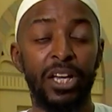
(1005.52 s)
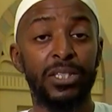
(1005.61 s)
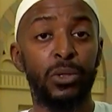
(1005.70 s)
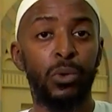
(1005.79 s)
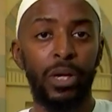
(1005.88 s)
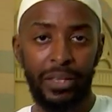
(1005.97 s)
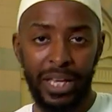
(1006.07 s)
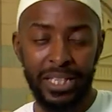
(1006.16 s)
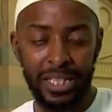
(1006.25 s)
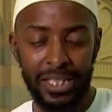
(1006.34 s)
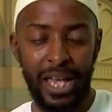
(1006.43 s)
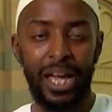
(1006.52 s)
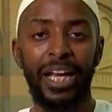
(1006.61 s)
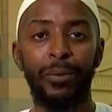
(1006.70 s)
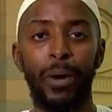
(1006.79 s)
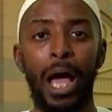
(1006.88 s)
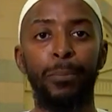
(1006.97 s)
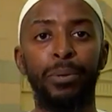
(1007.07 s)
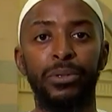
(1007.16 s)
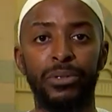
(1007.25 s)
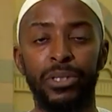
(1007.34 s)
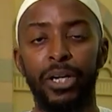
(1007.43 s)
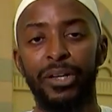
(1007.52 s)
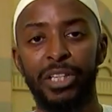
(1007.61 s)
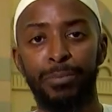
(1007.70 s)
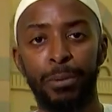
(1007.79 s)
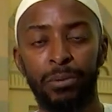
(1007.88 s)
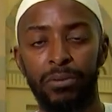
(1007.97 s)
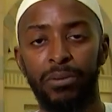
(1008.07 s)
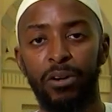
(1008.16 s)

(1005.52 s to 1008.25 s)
So that's exactly what happened to the people